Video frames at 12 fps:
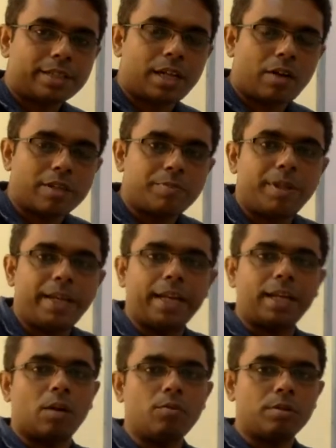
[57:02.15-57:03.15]
now has been taken
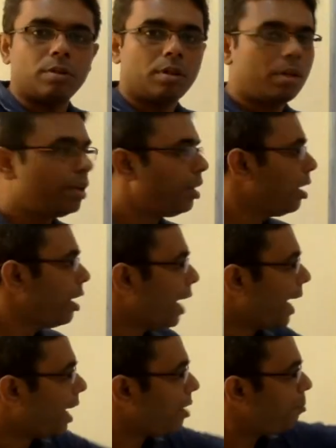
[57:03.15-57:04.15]
out,
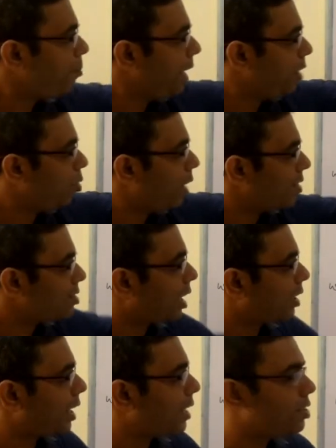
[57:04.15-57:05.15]
and P2 has
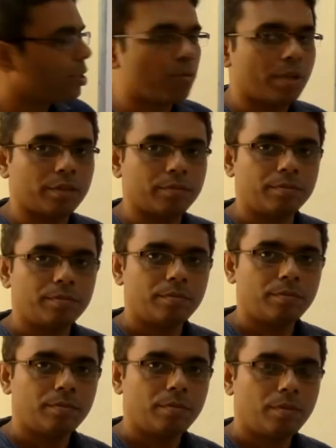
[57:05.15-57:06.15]
started executing.
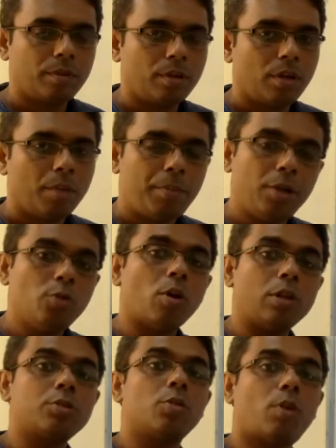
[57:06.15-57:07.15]
P2
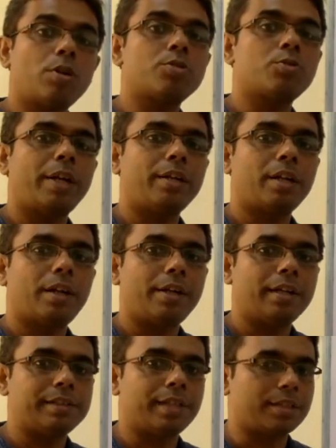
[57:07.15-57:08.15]
also wants to enter
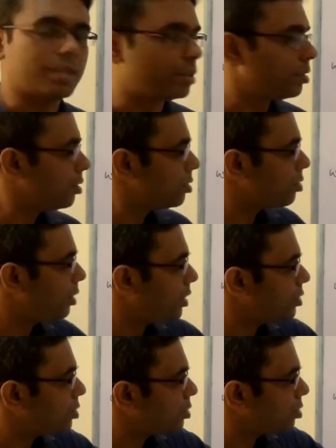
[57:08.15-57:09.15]
critical section, so it
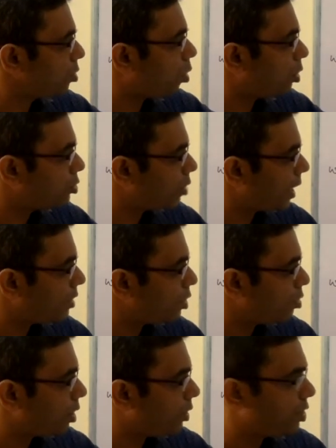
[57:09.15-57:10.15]
is also
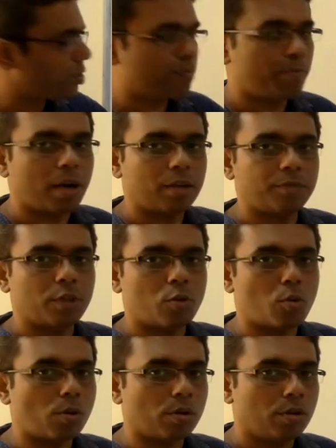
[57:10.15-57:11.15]
executing this part of the
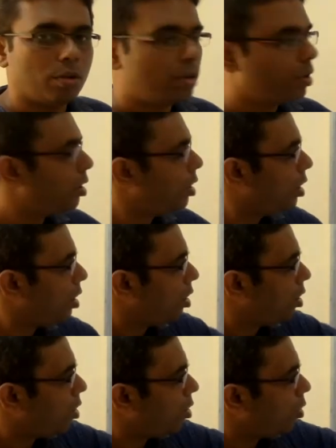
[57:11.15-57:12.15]
code.
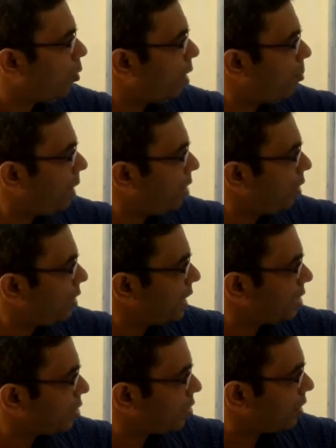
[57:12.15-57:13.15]
When P2 is
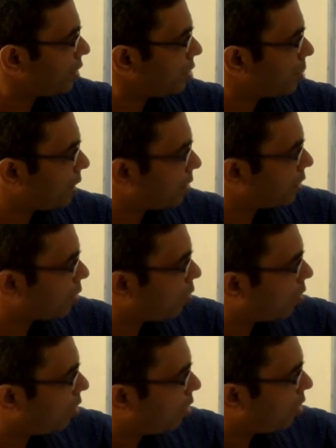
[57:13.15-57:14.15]
executing this part of the
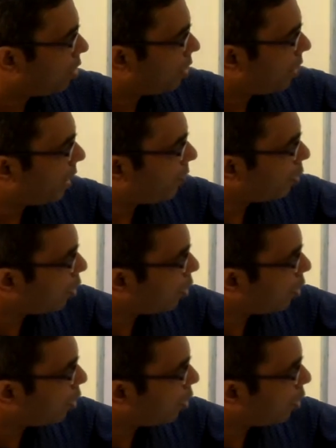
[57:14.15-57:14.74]
code, it will